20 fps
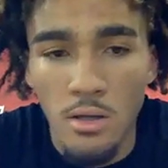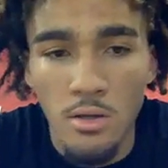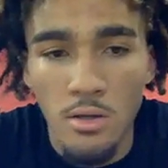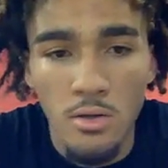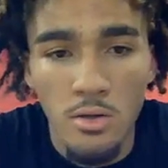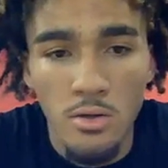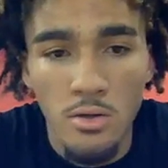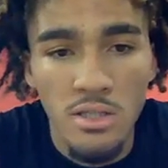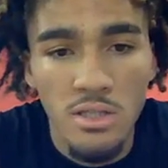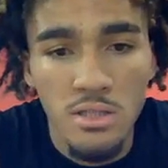you
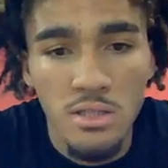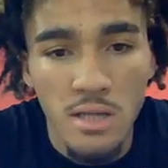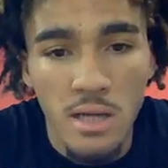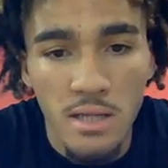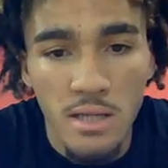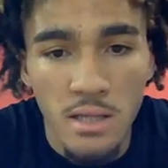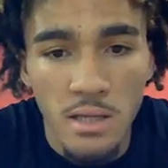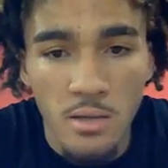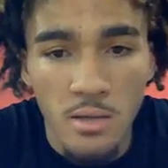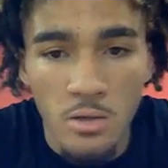know, this year, I
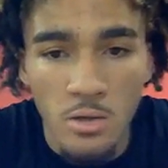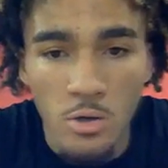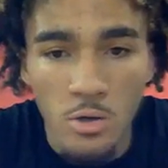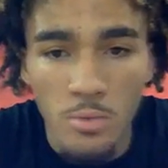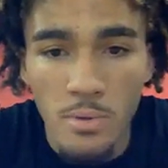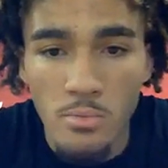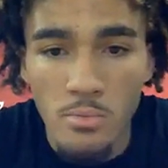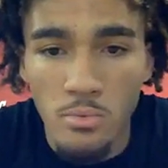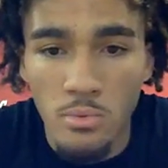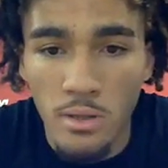think, you know,
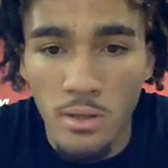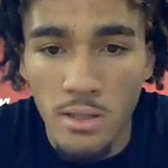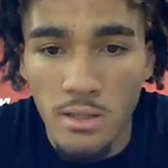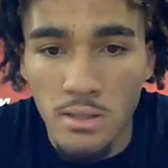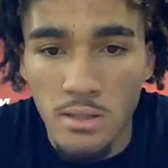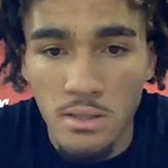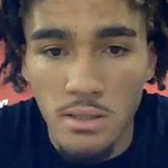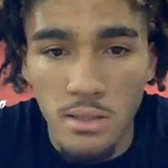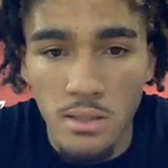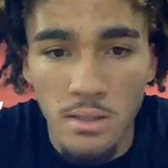people will get
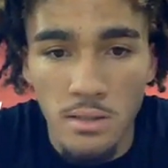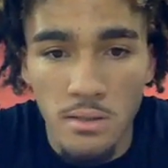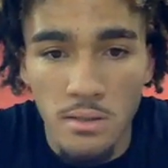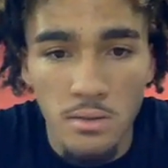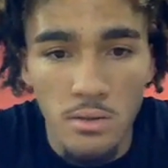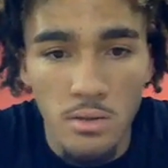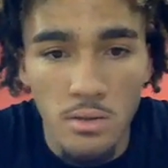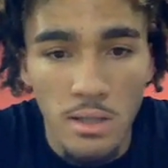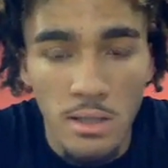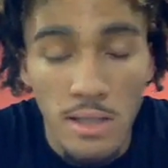to see,
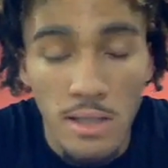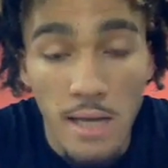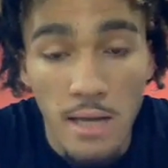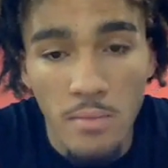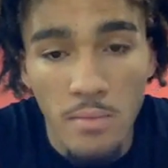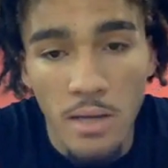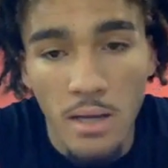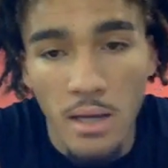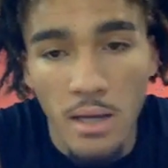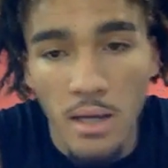you know, a lot of
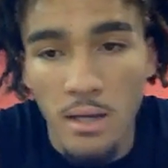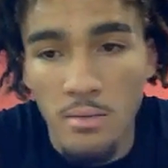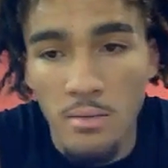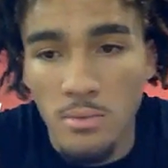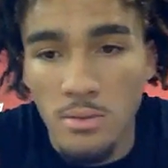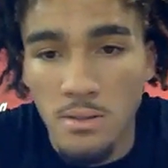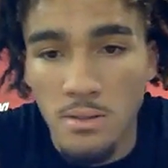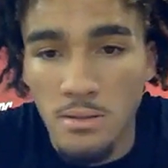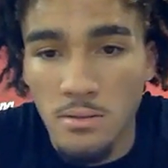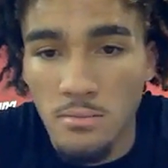my game,
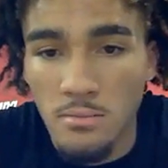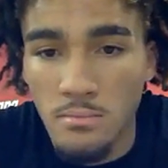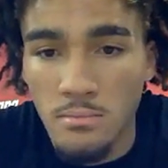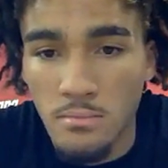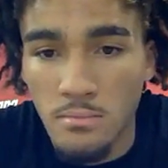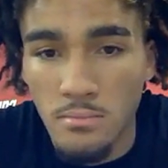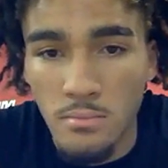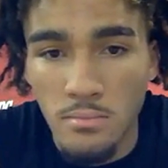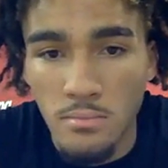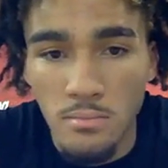
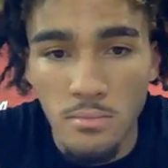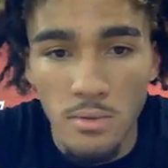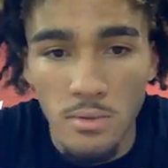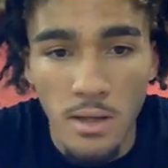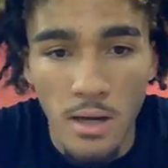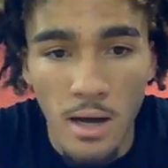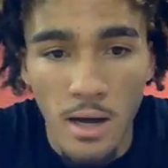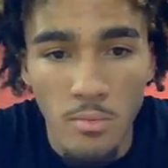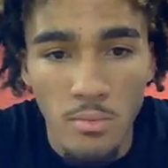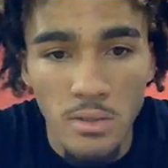you
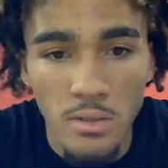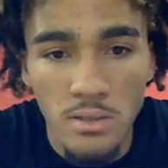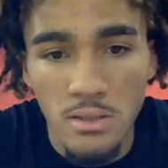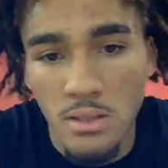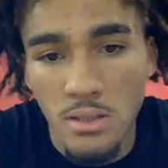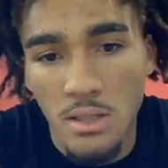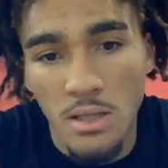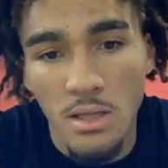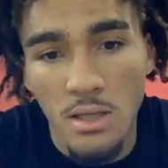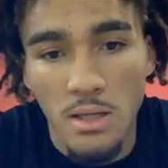know, how much,
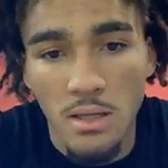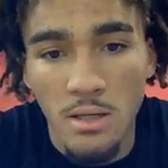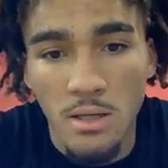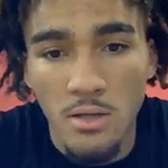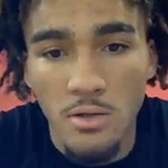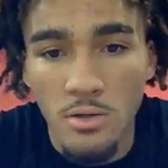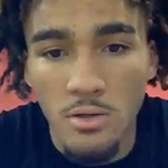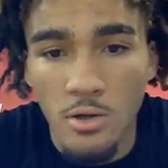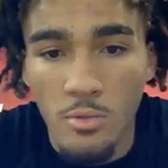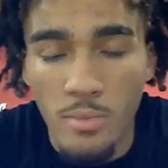
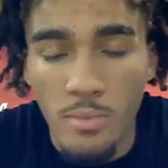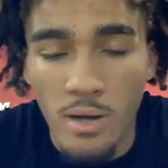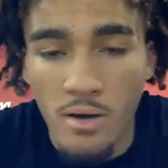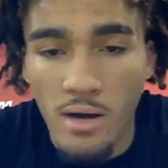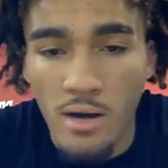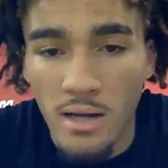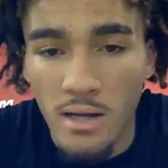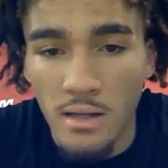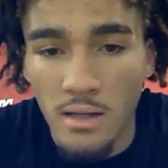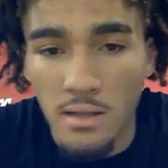you know,
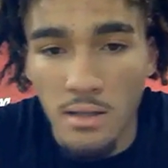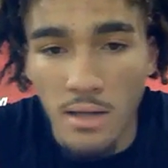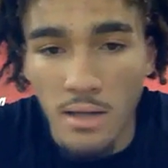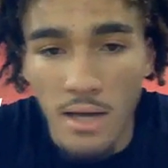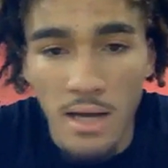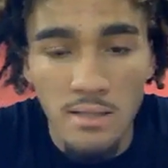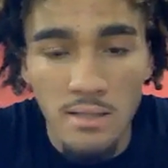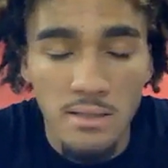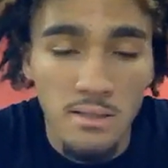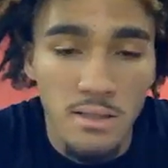better I done
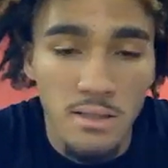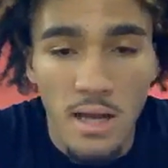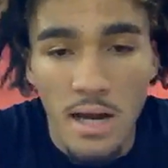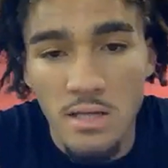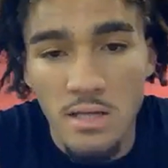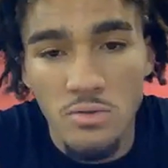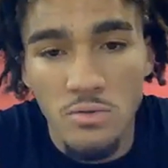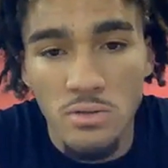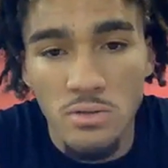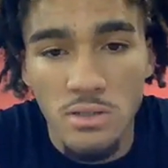got since the
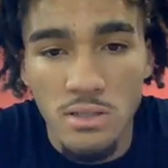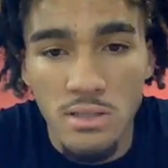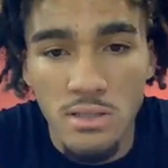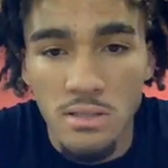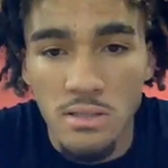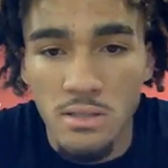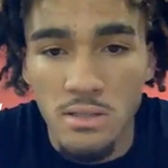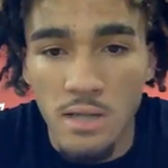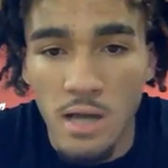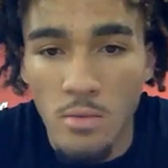high school
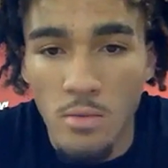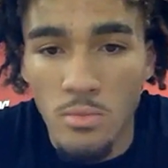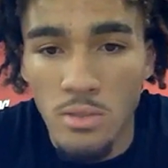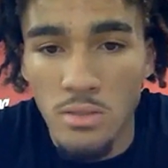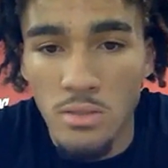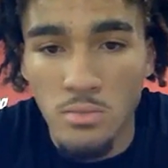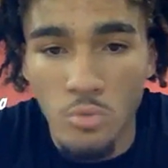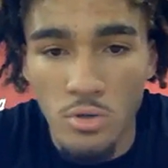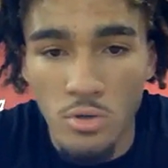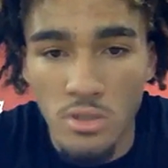season, how
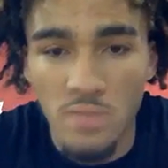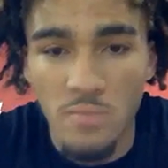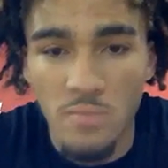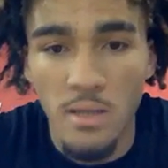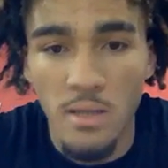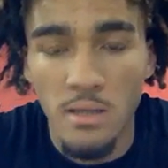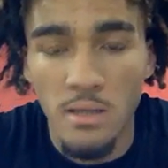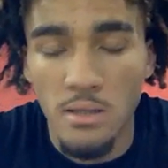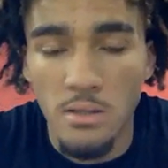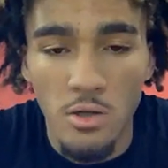much more
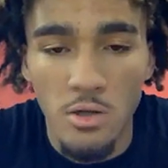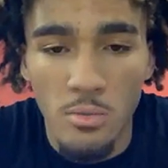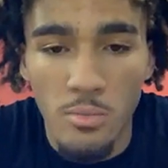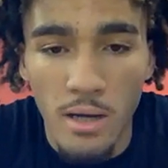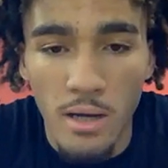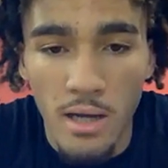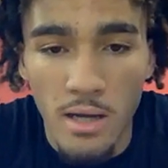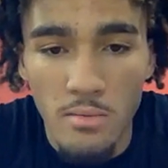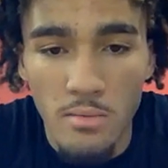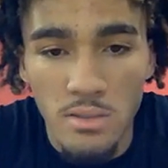expanded, you know,
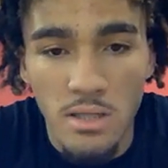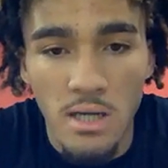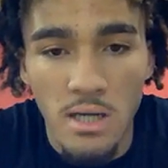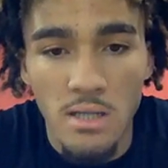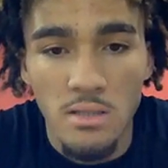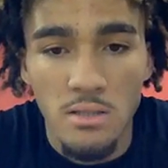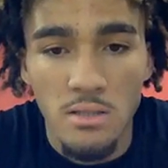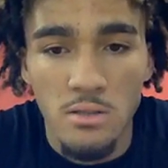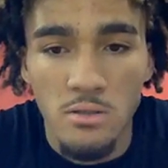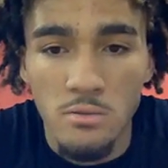my game's
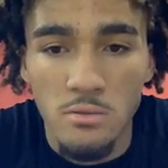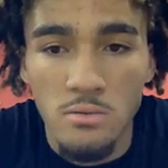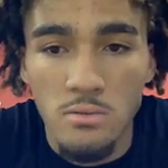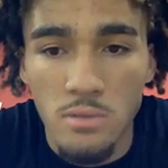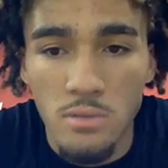got. So